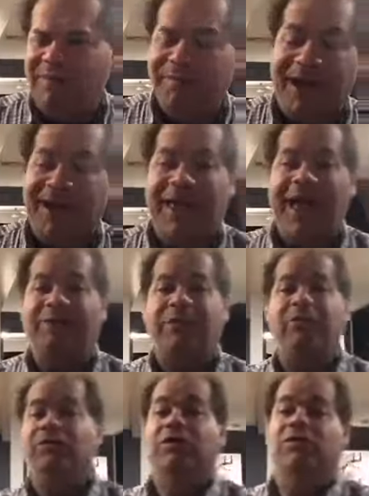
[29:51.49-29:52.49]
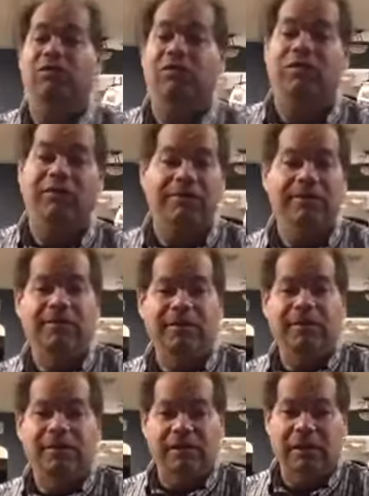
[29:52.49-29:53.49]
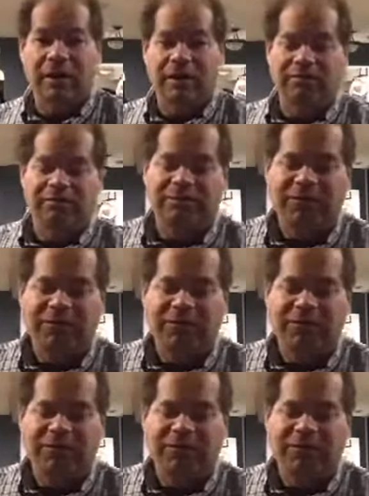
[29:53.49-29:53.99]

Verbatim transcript: I'm not happy with the rule, um,